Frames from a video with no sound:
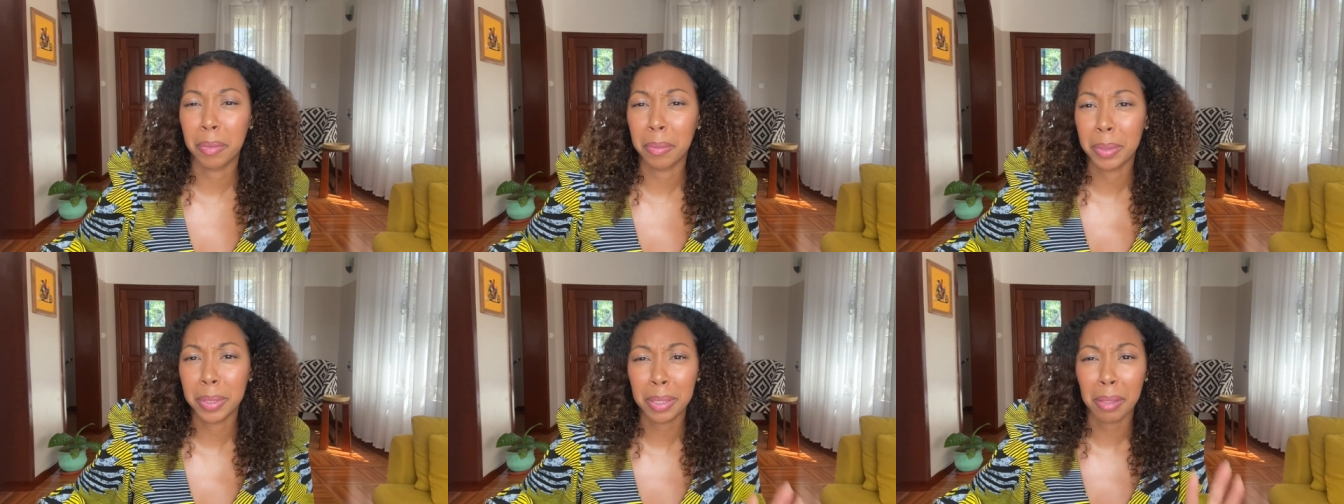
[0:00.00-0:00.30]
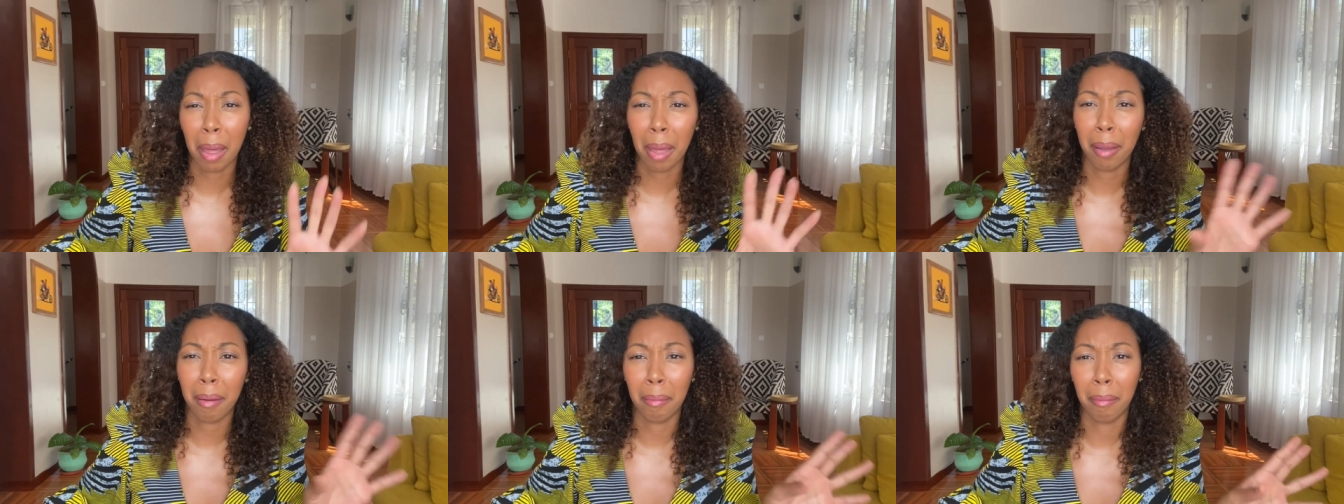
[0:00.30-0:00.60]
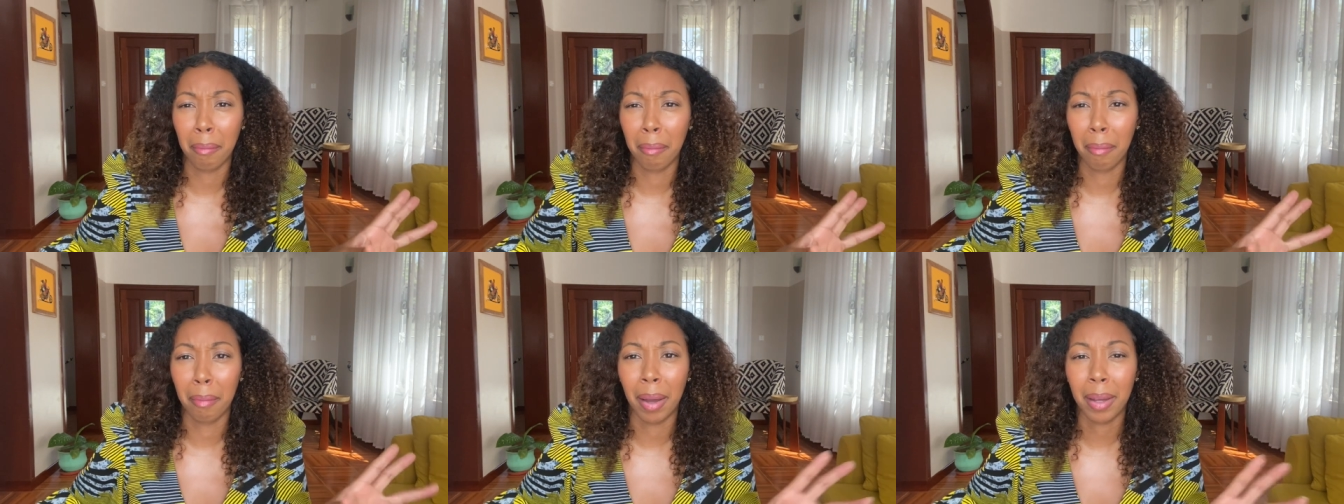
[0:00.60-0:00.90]
It was like,
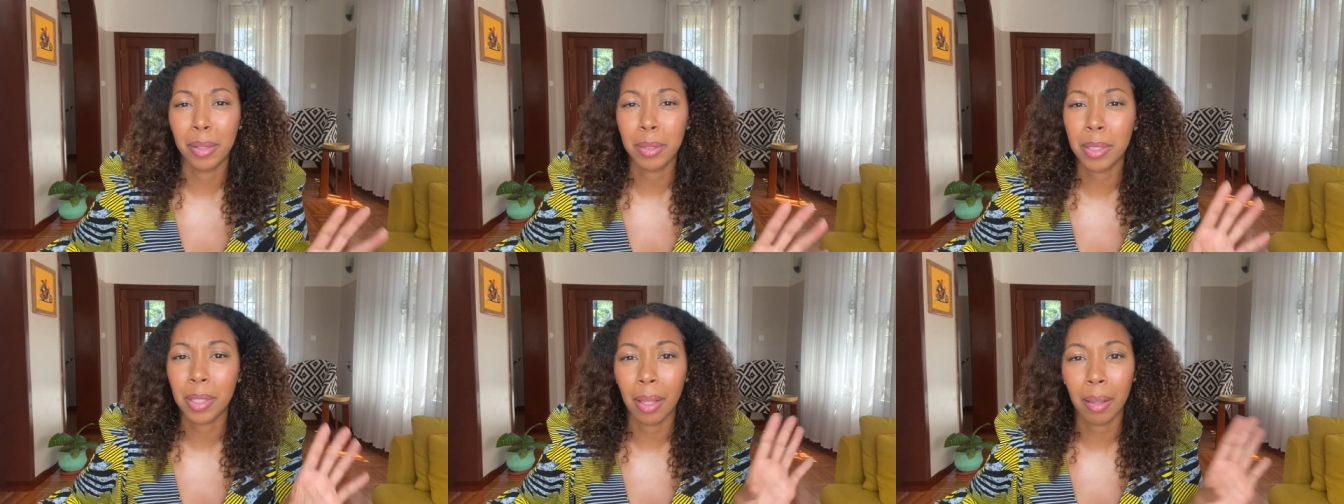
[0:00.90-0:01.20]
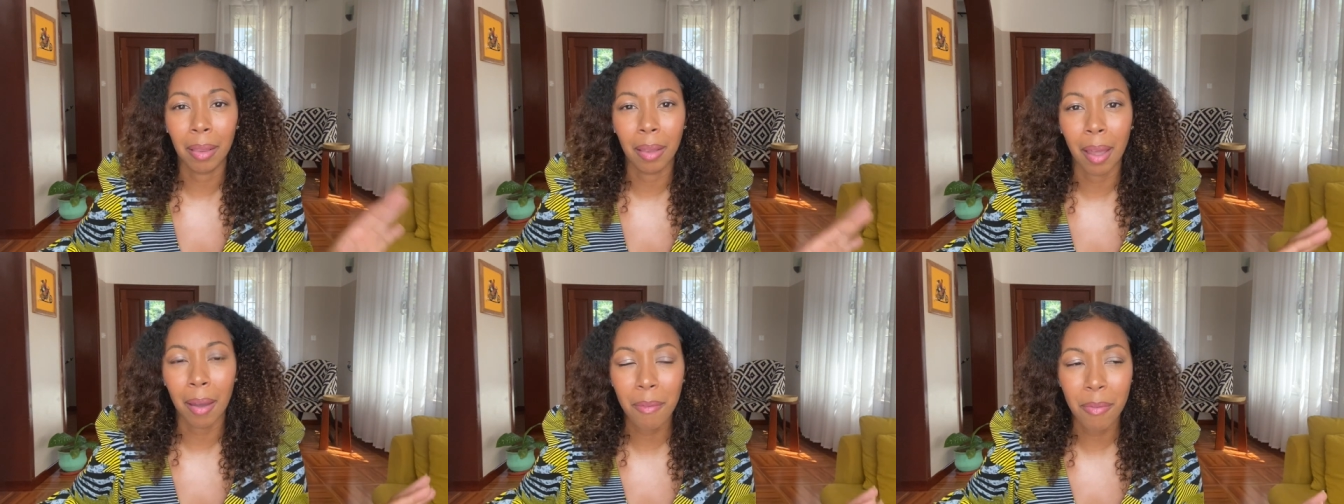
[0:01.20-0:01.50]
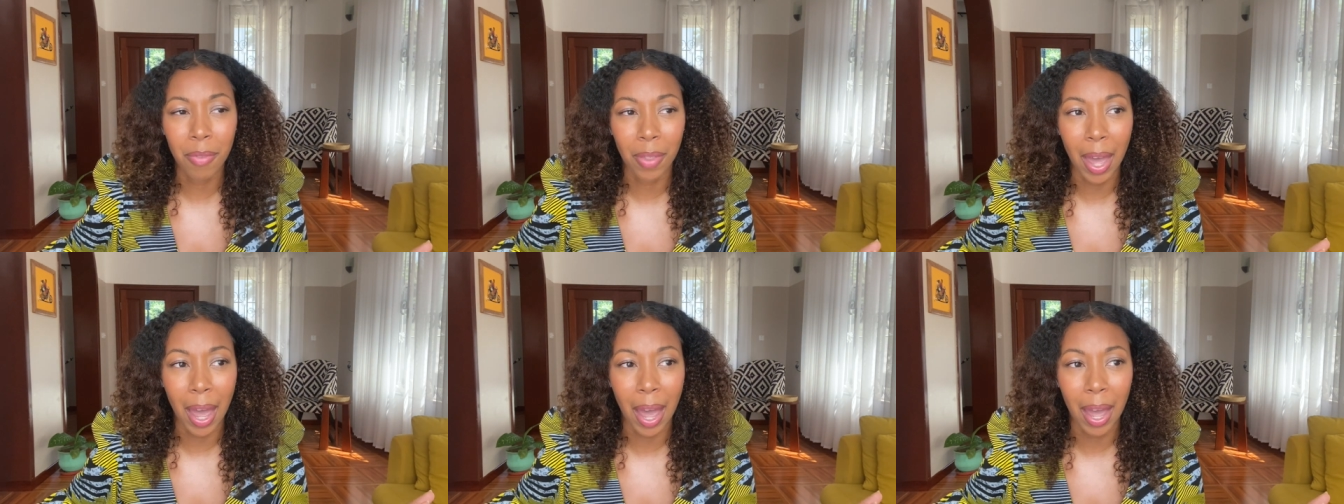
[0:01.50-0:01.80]
oh, I used to
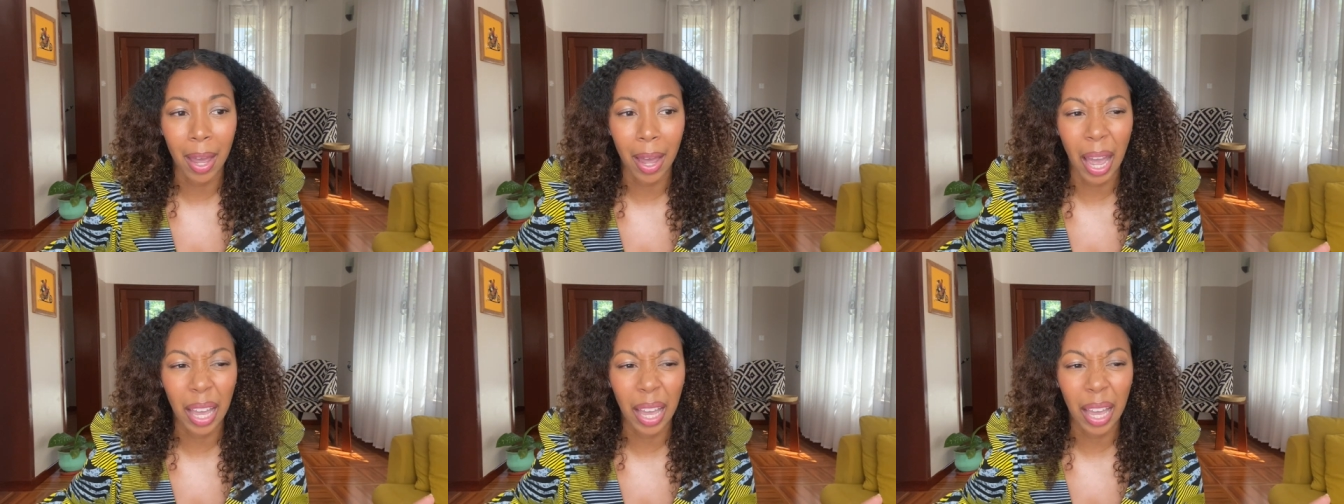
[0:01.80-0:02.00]
love that.